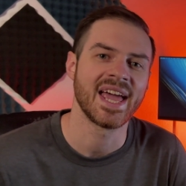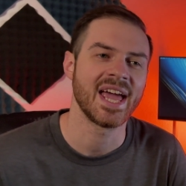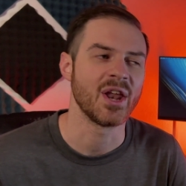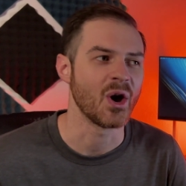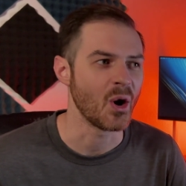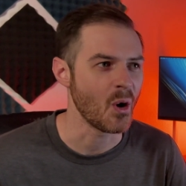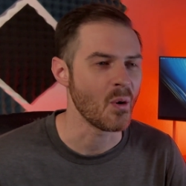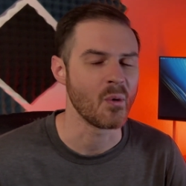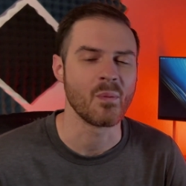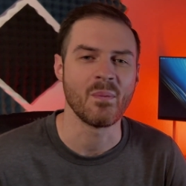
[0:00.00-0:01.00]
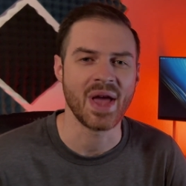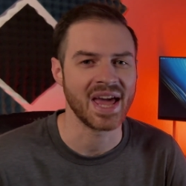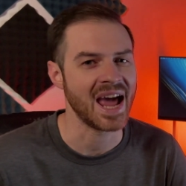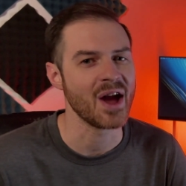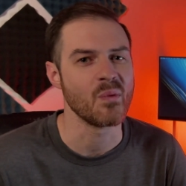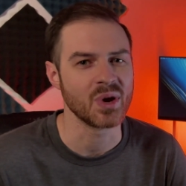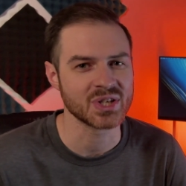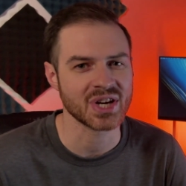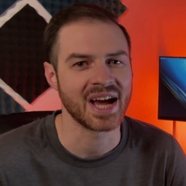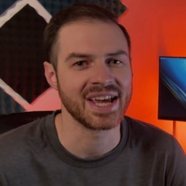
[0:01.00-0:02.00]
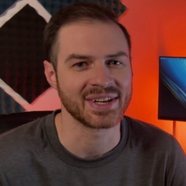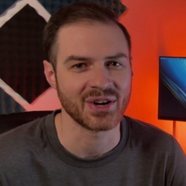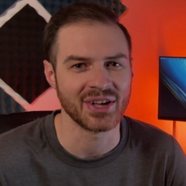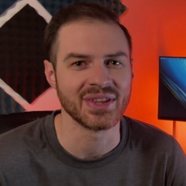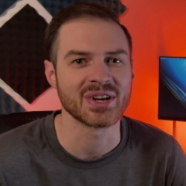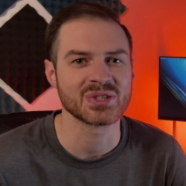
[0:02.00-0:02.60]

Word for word: and oh man, I wish I had gone there